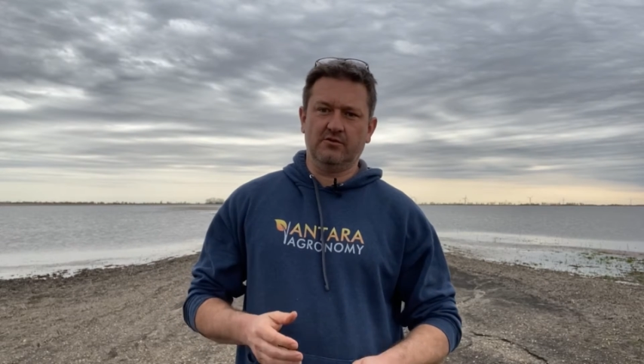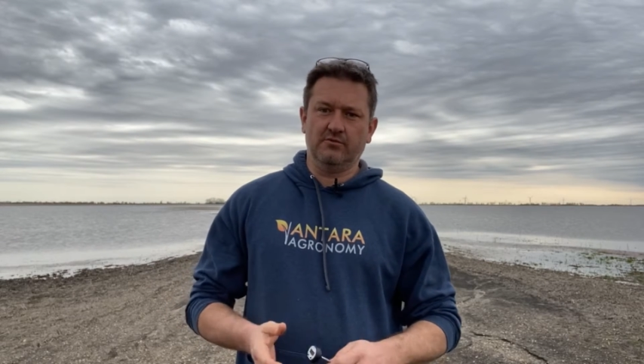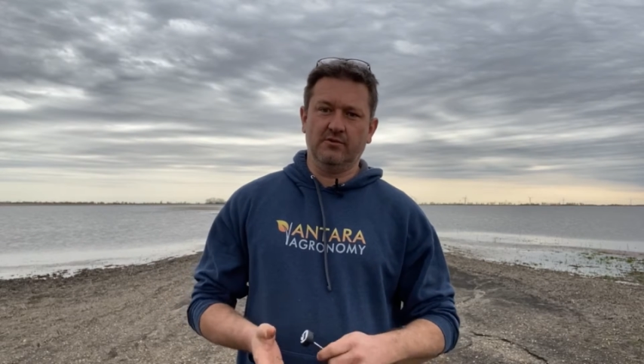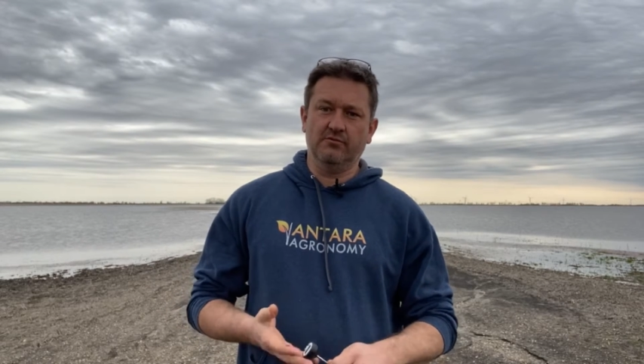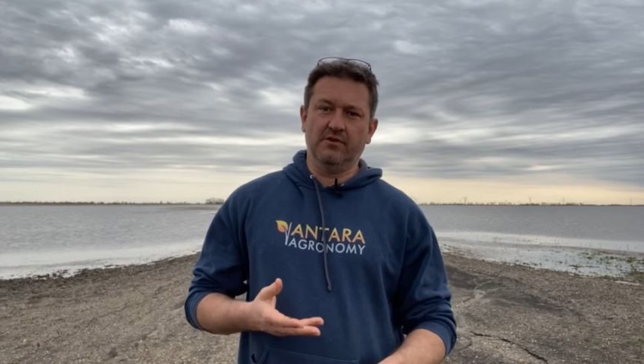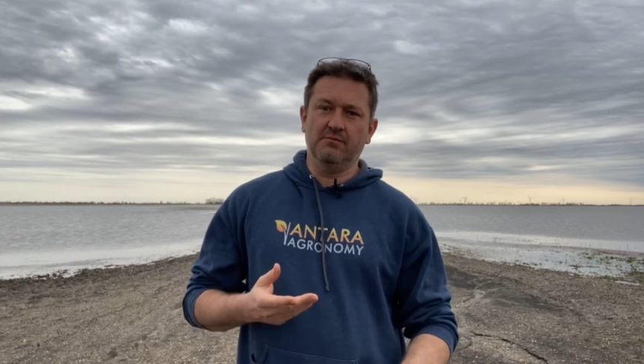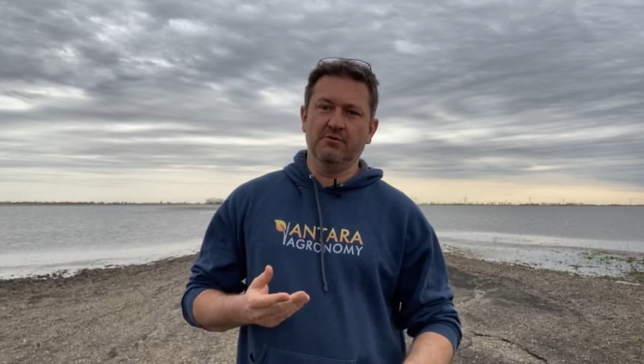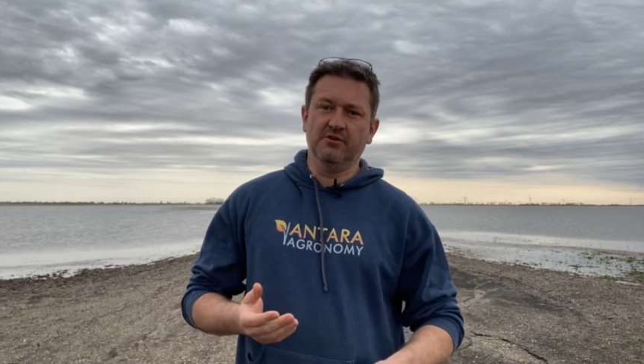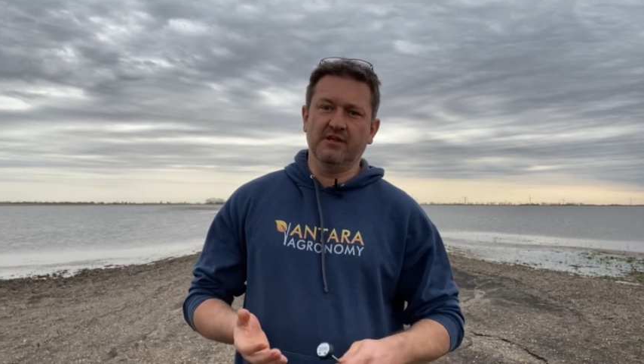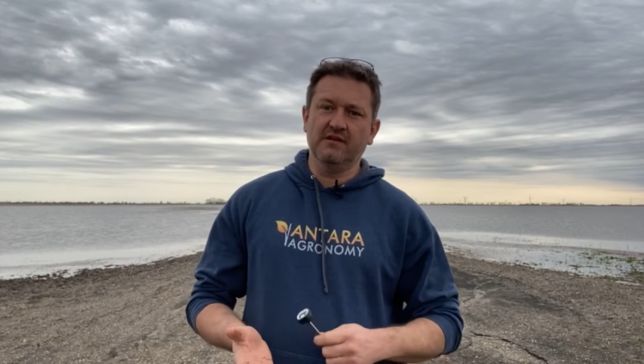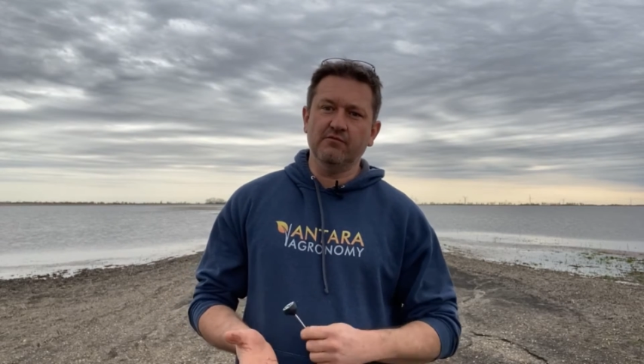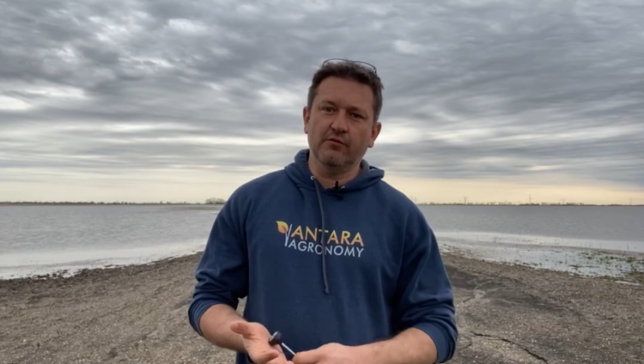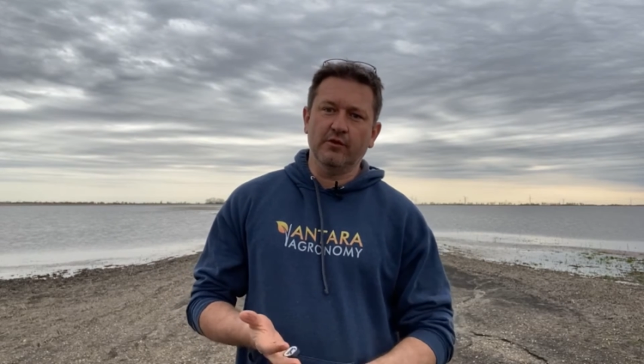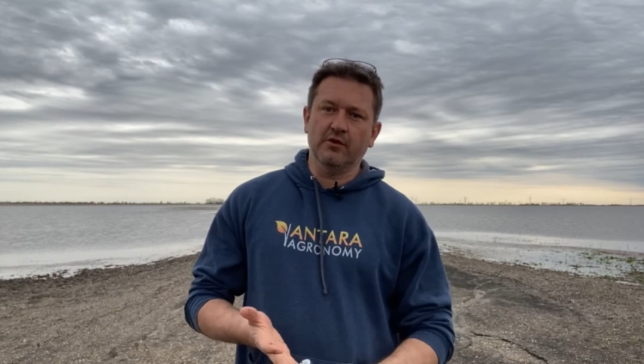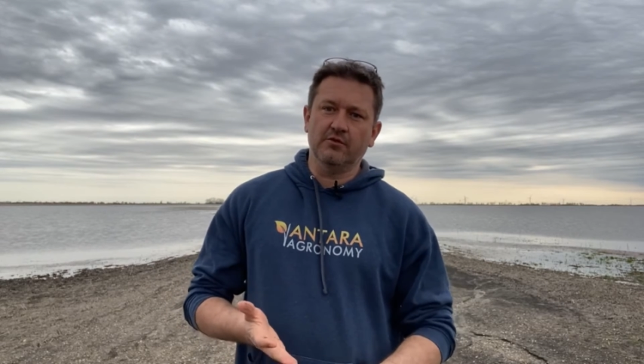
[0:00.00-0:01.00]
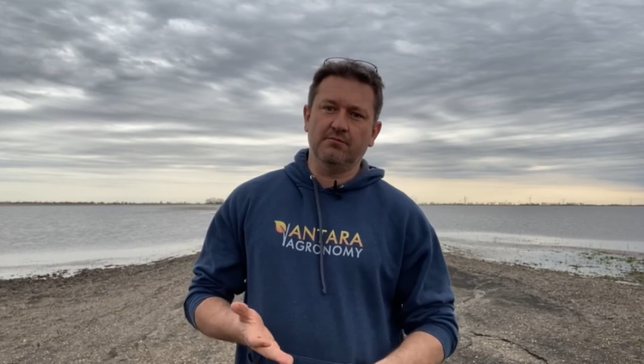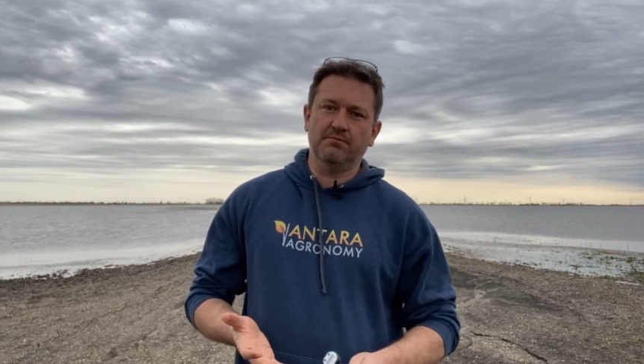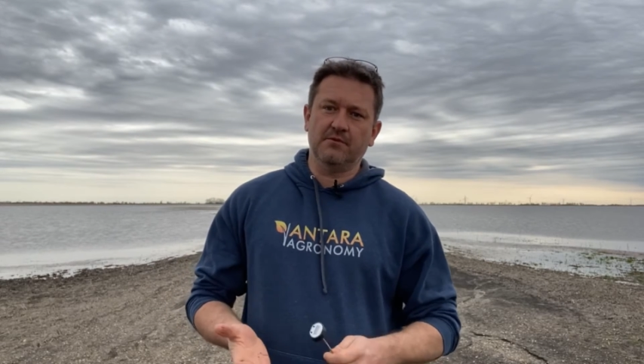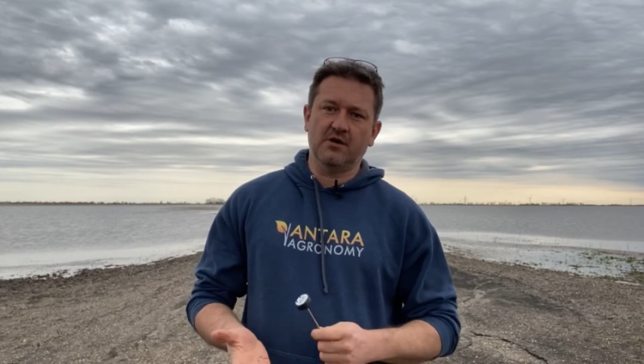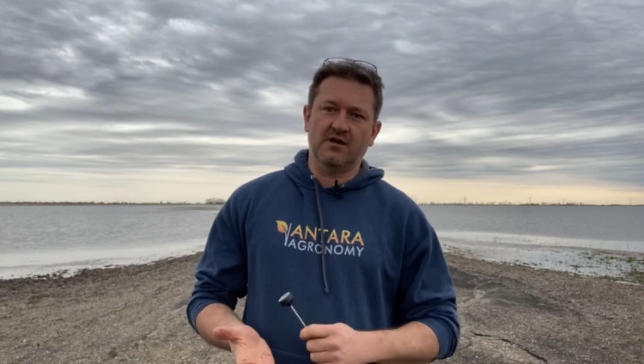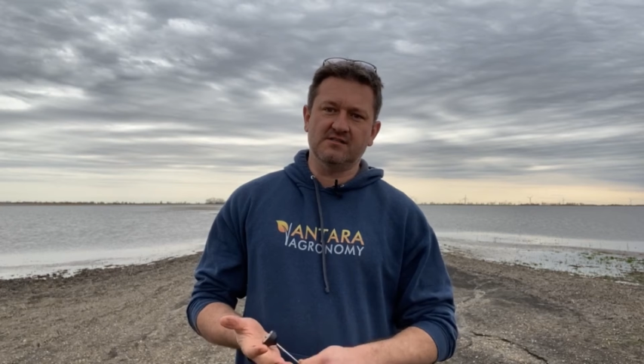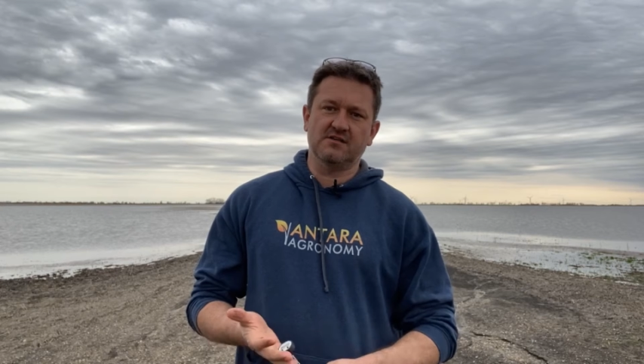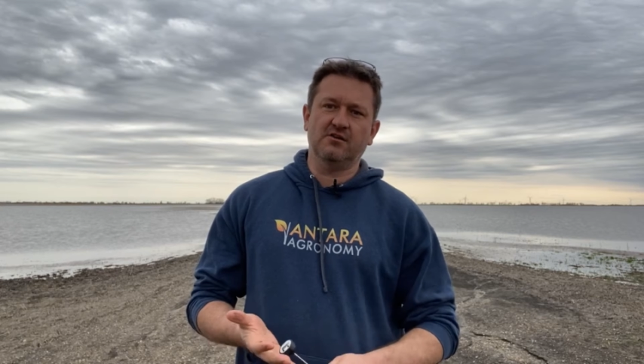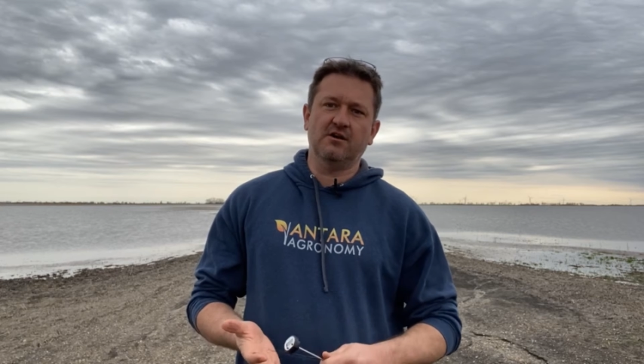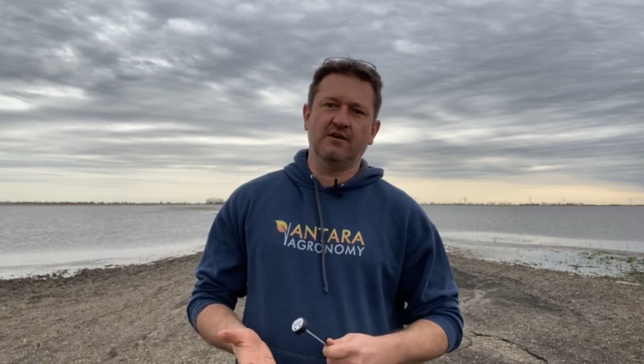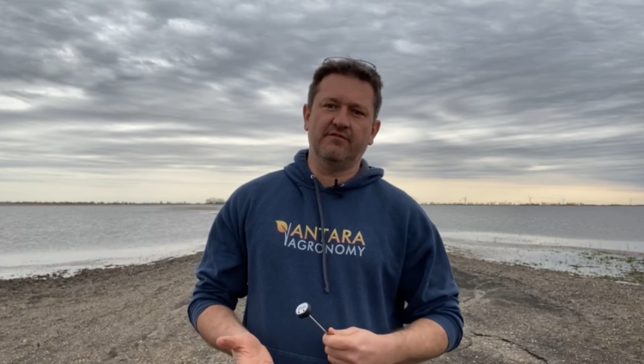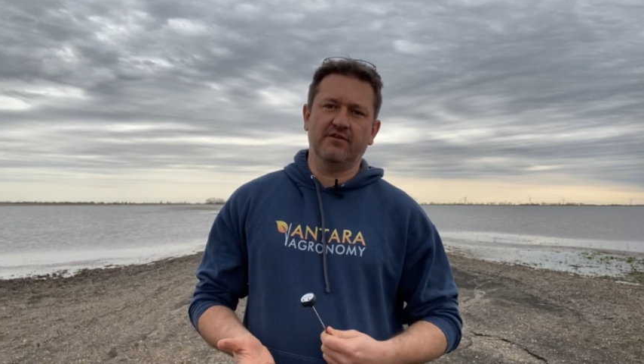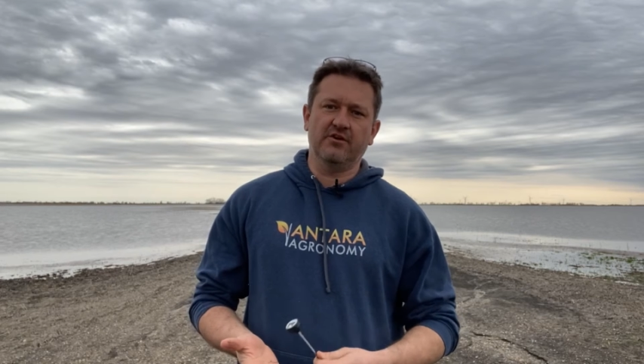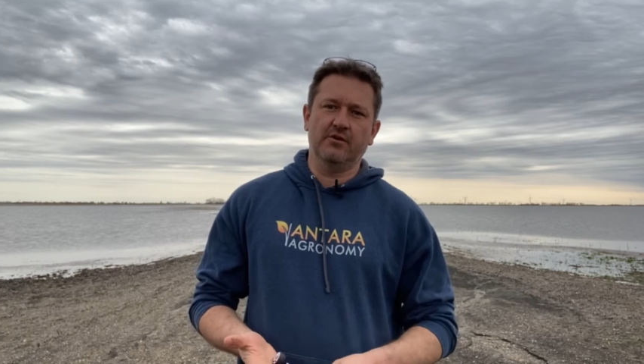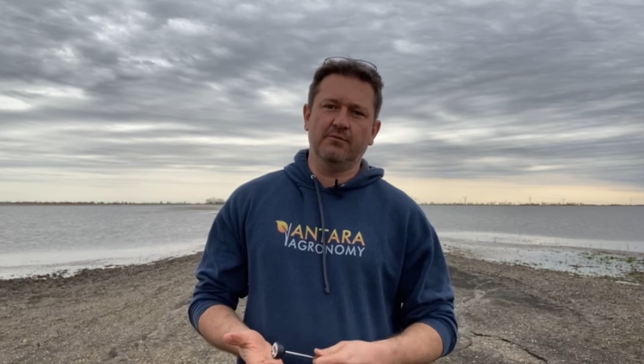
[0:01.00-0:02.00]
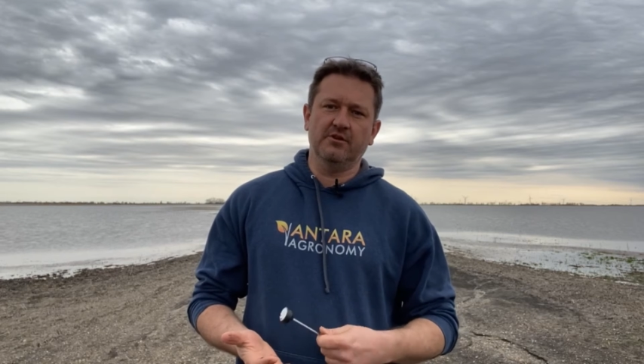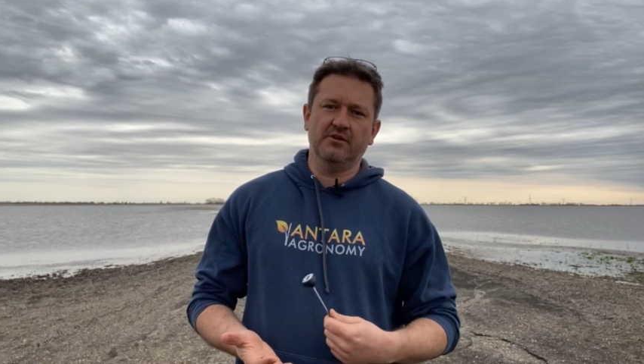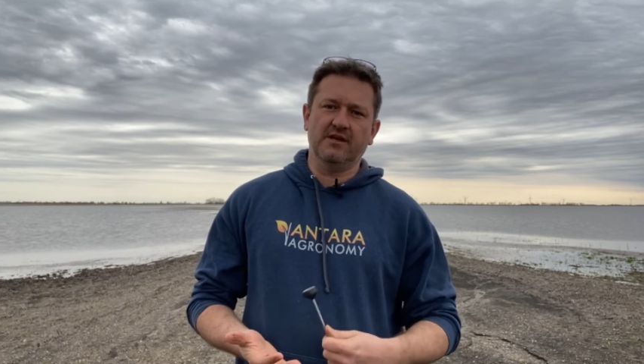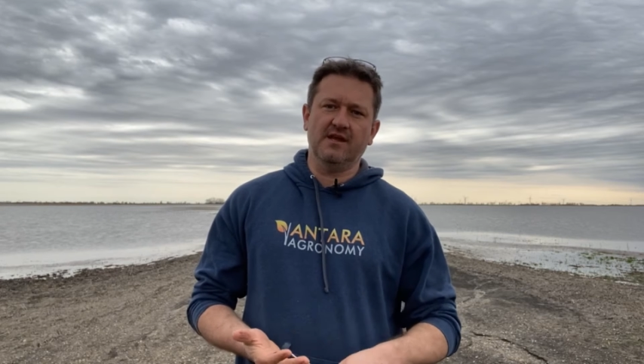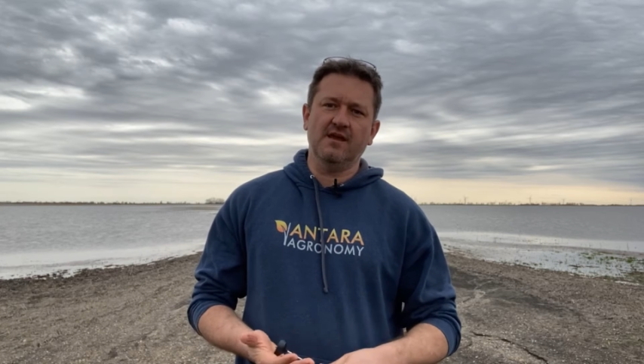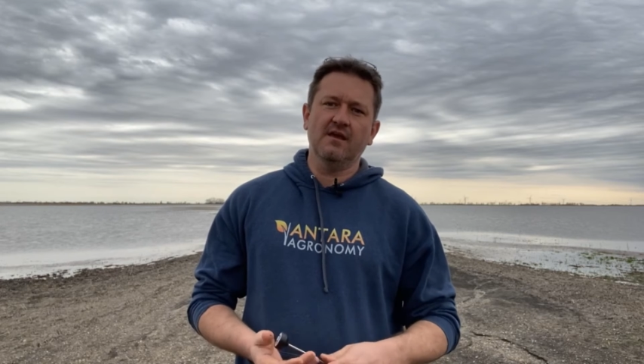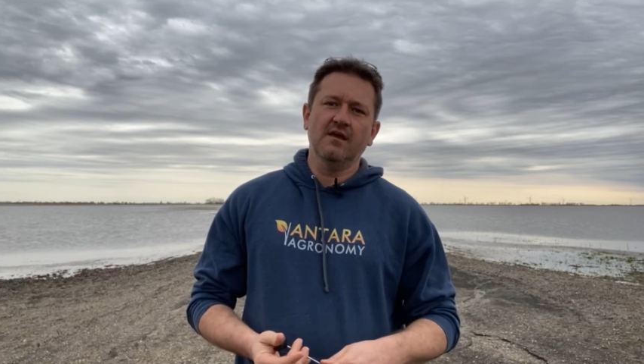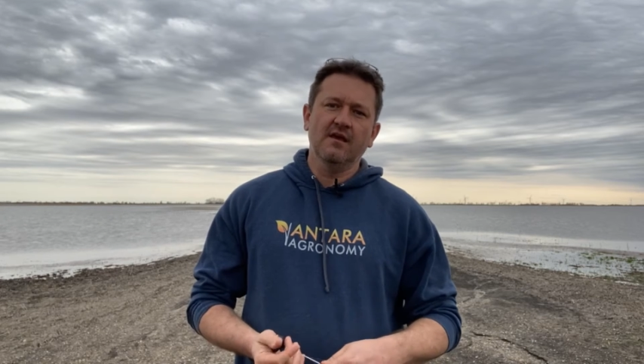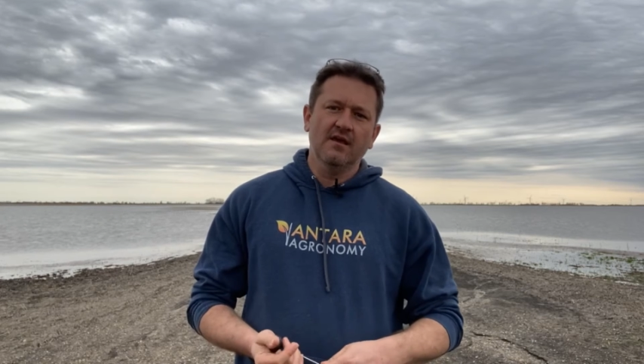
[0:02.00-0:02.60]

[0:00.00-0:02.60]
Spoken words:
or what we believe will cause a lot of variability.